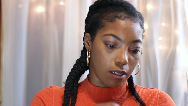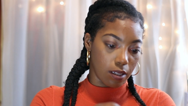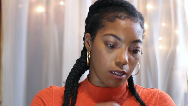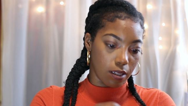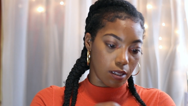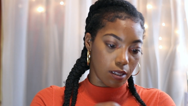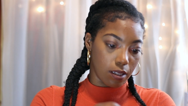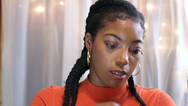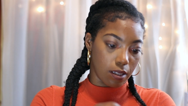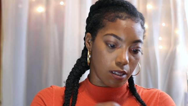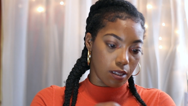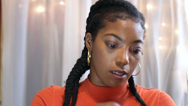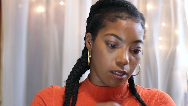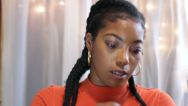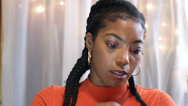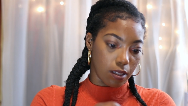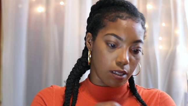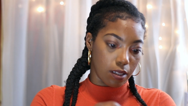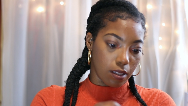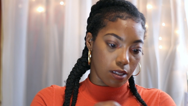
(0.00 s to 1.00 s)

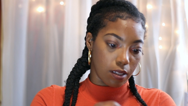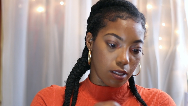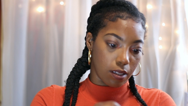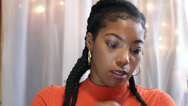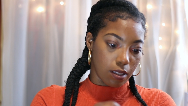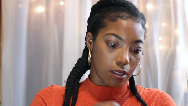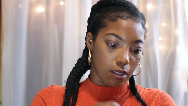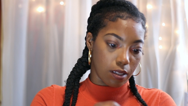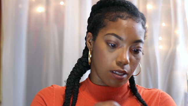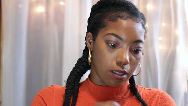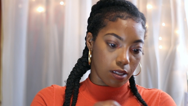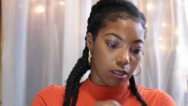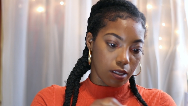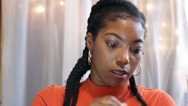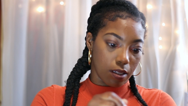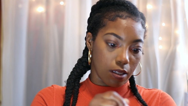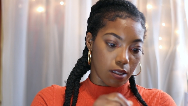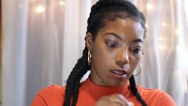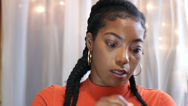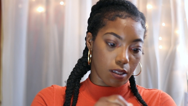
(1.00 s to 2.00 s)

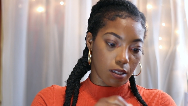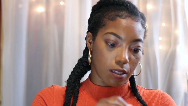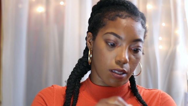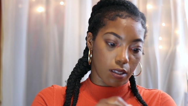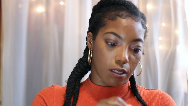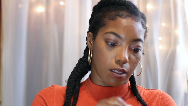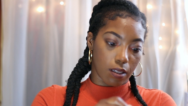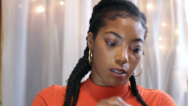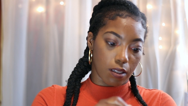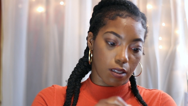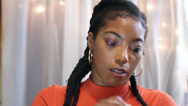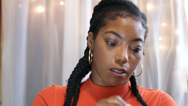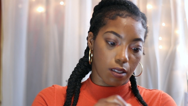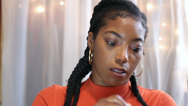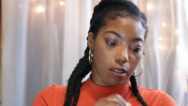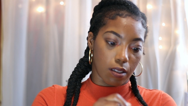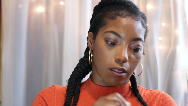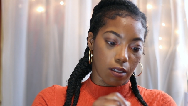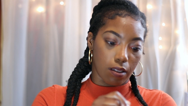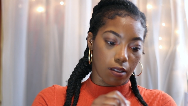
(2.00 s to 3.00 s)

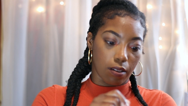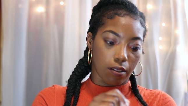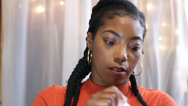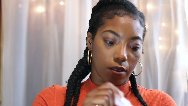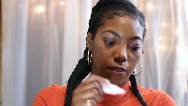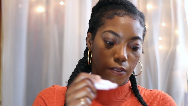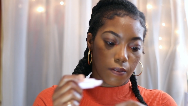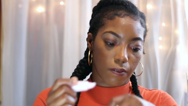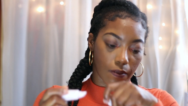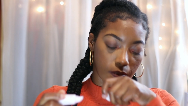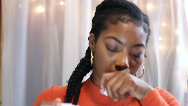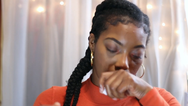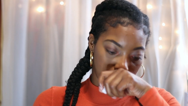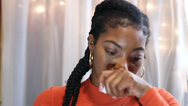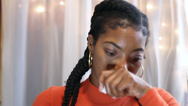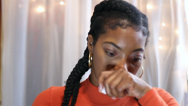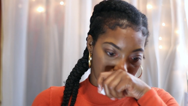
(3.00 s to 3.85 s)
[no speech]